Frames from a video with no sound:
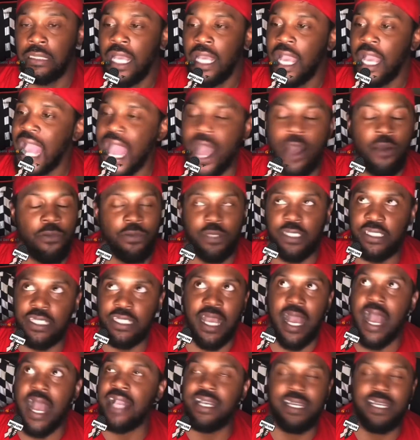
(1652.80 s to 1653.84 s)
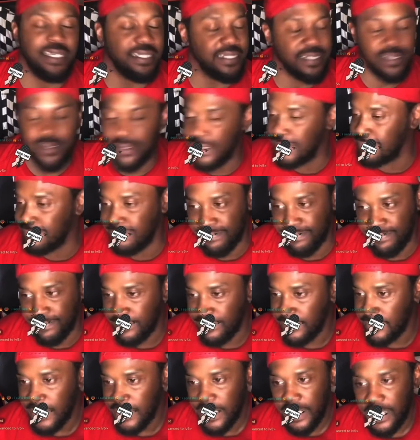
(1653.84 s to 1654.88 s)
I don't see I couldn't look.
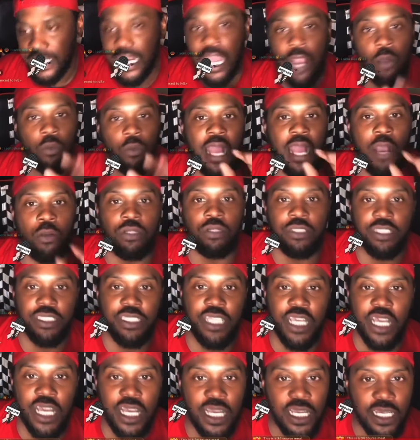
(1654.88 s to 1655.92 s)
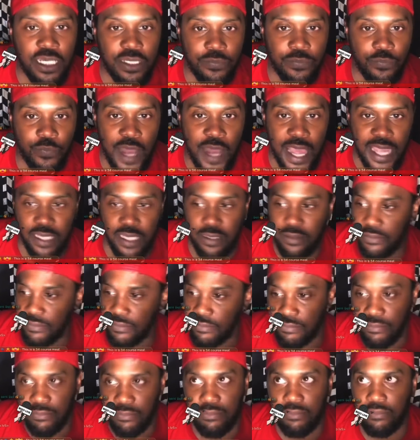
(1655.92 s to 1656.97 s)
Now, when I was young, like
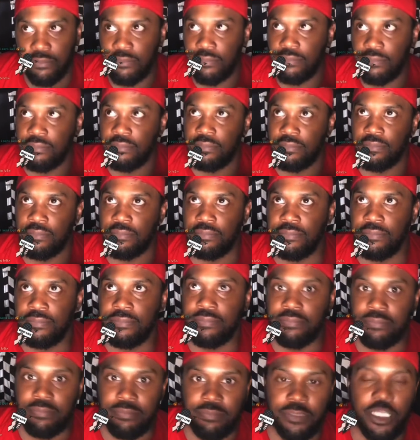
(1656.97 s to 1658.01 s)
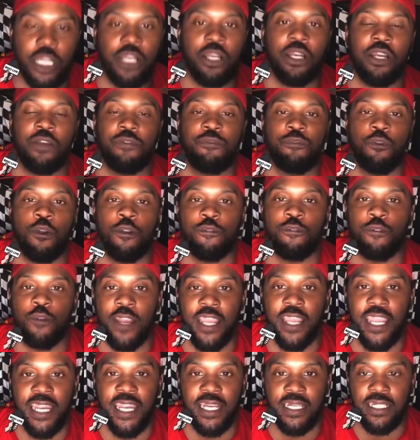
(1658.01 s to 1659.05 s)
third, fourth
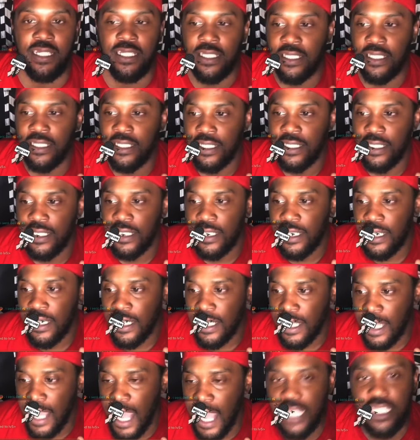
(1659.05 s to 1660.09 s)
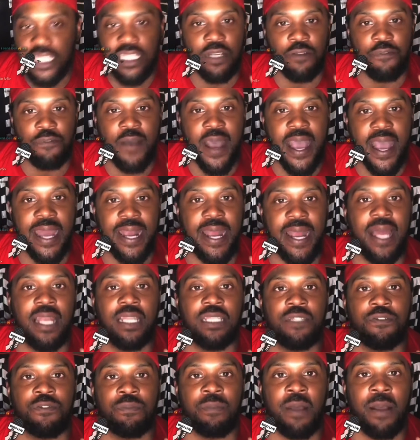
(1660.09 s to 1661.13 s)
grade, I took five
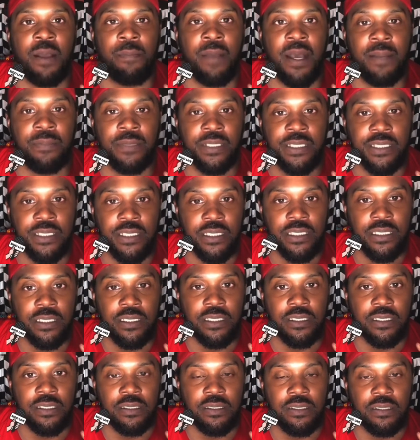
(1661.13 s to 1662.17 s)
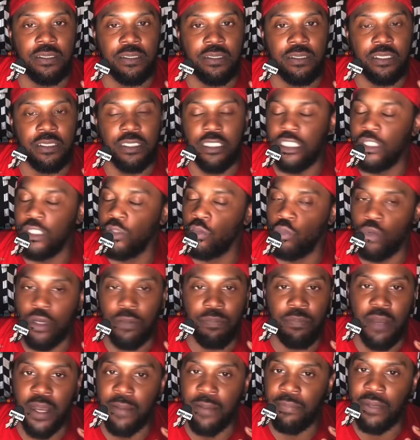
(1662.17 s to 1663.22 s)
dollars from my mama. She whooped
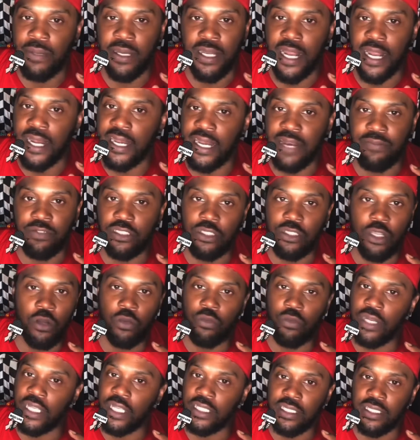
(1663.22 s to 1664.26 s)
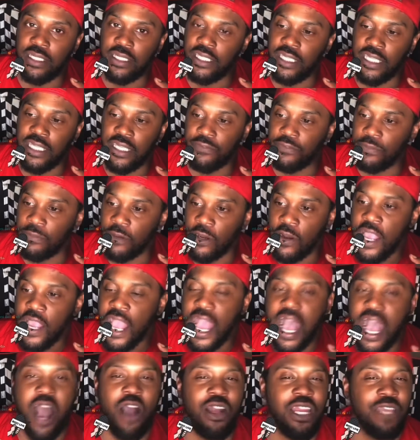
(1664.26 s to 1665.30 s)
my butt. I never stole nothing again from her.
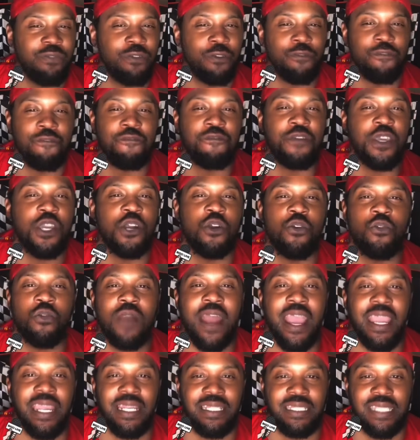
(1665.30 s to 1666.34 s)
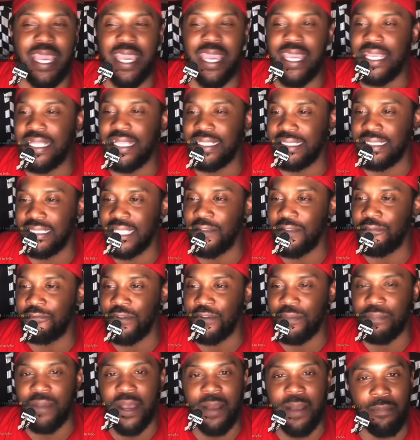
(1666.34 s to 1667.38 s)
I don't even feel right taking stuff
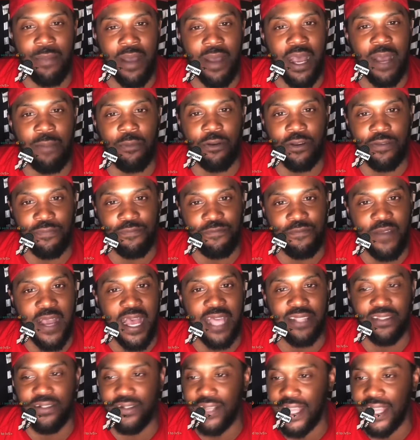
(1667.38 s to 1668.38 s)
from my mom or father.